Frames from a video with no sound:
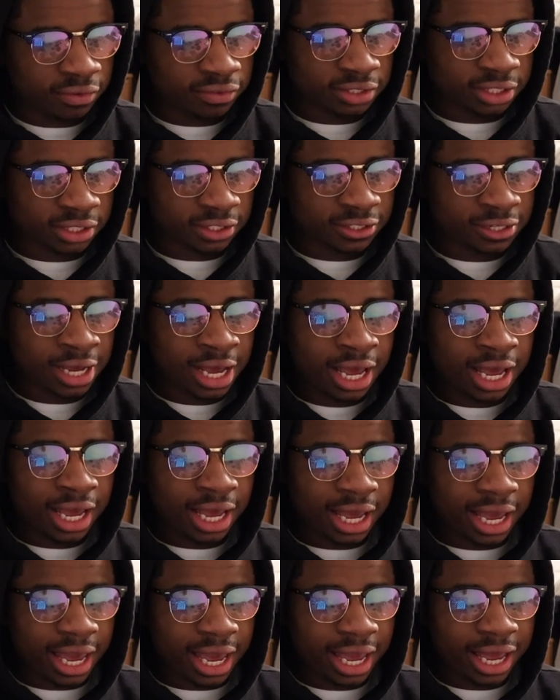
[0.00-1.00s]
f6,
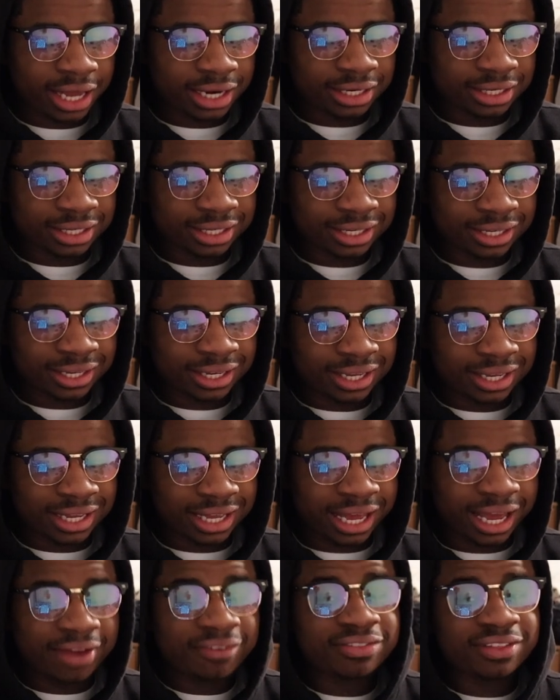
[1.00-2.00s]
and
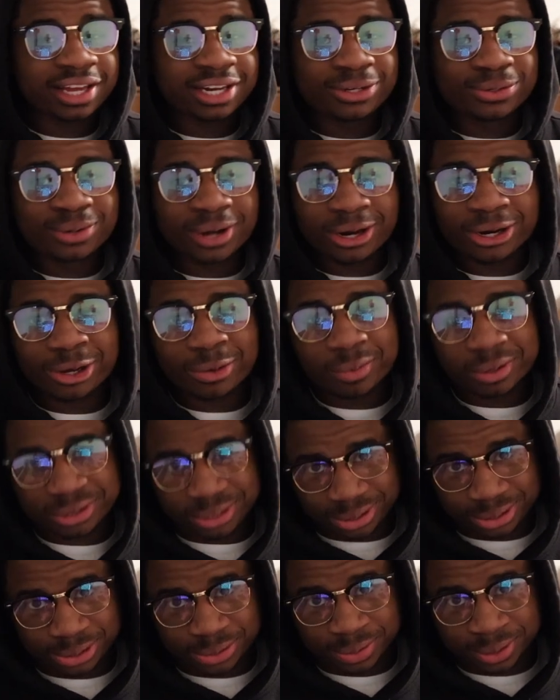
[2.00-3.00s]
if they do not know what
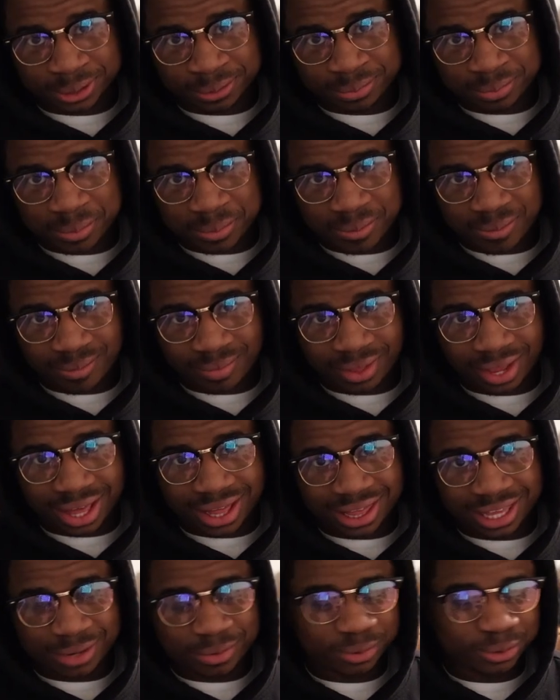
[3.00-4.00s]
they're doing,
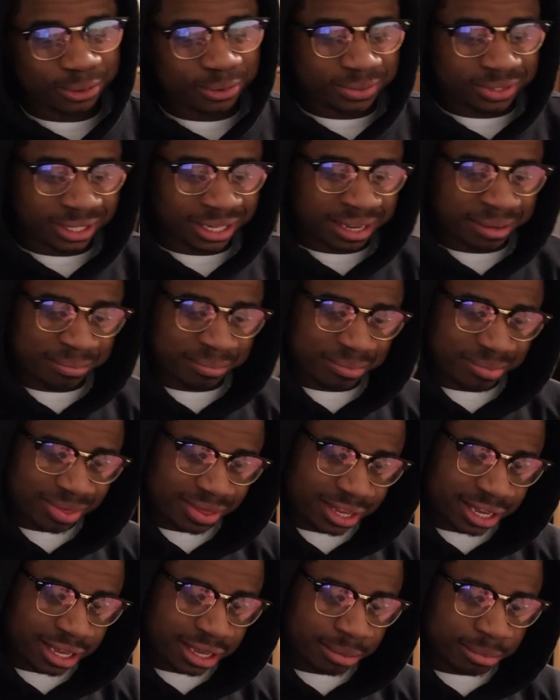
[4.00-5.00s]
they will lose the game,
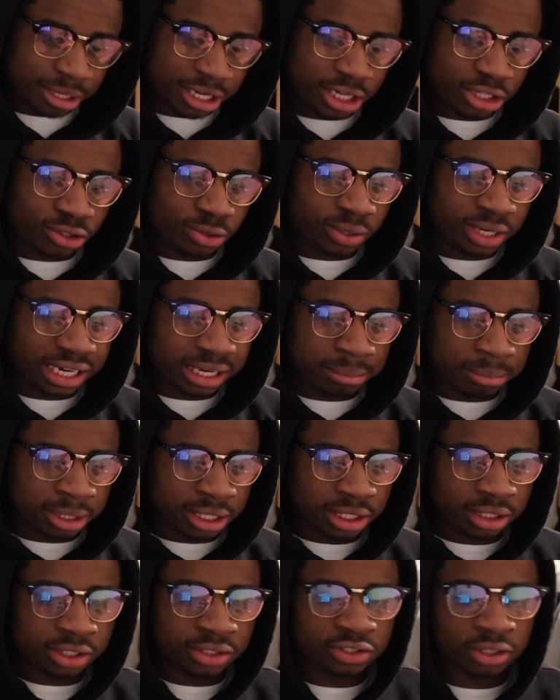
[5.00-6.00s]
because you can
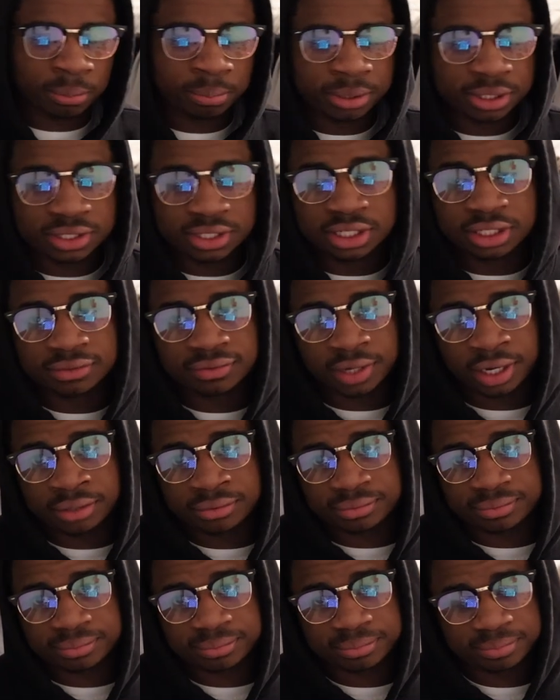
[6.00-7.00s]
immediately jump into d5.
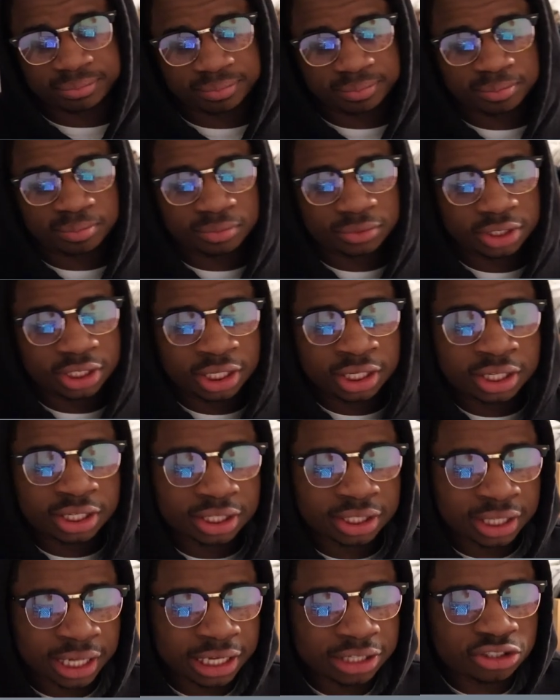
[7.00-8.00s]

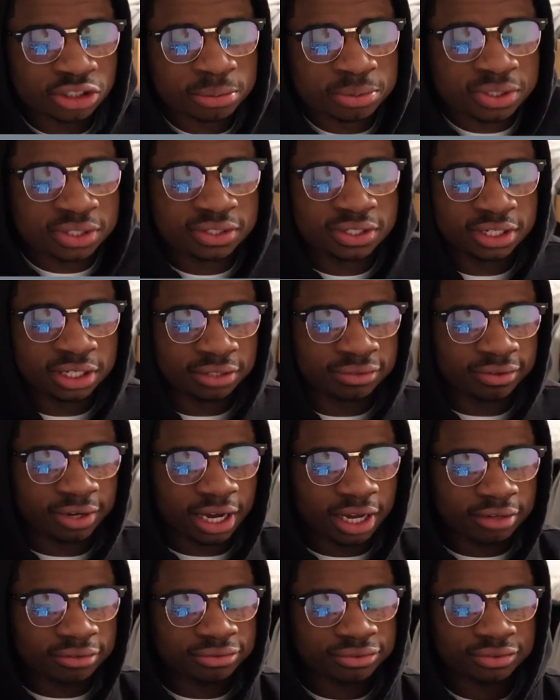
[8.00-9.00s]
Knight jumps into
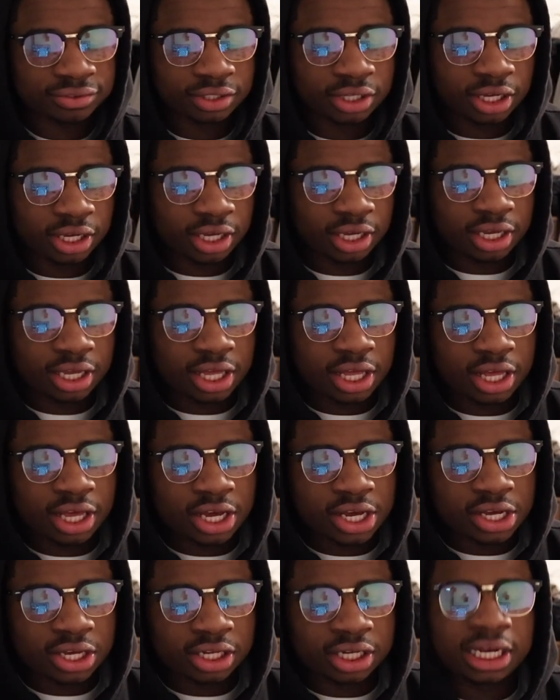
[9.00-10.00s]
d5.
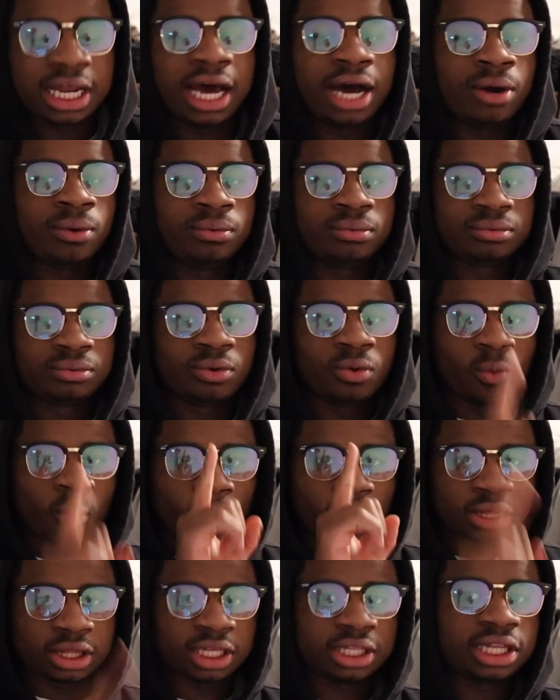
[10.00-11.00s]
Now,
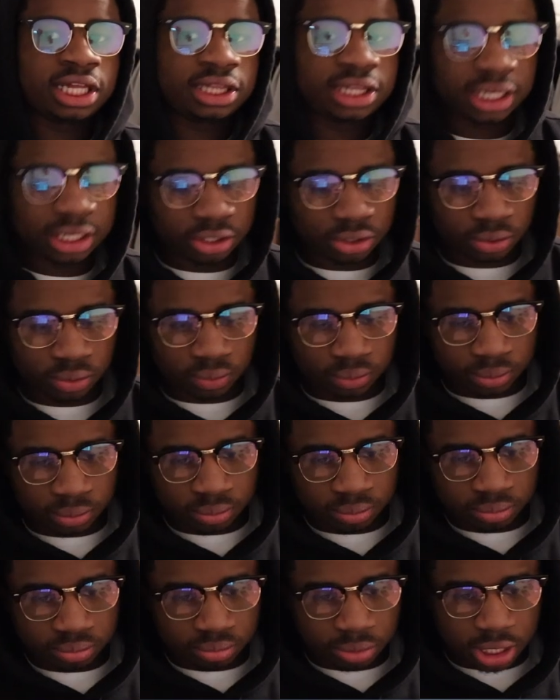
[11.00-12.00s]
one thing that they do
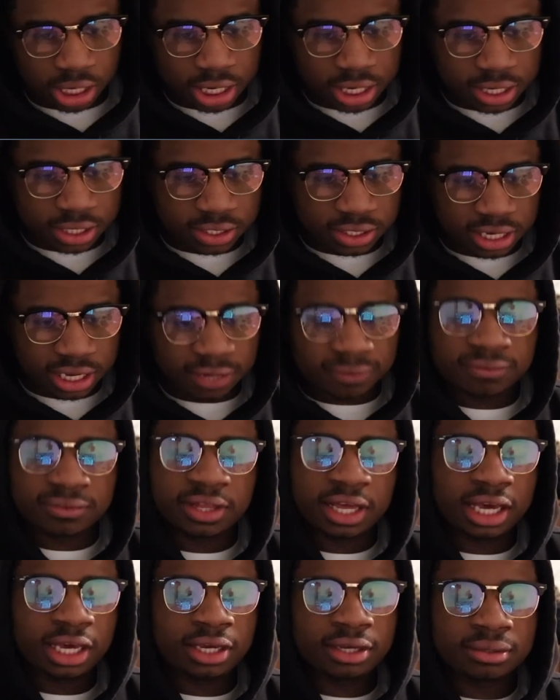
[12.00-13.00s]
is if
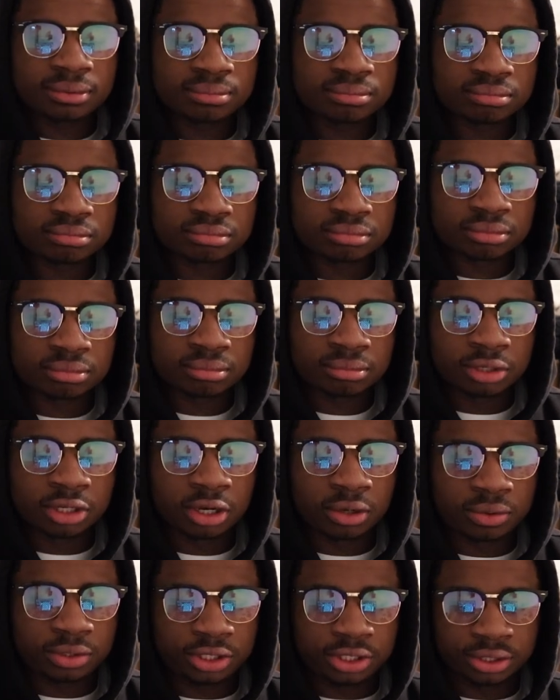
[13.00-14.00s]
they
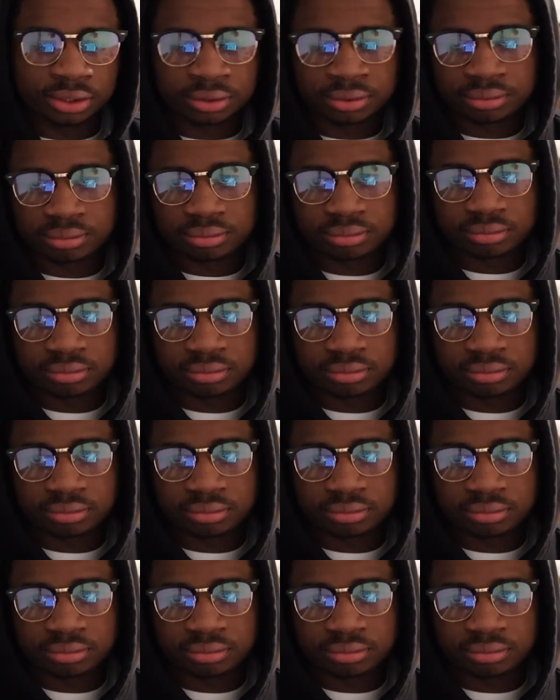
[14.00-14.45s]
go here,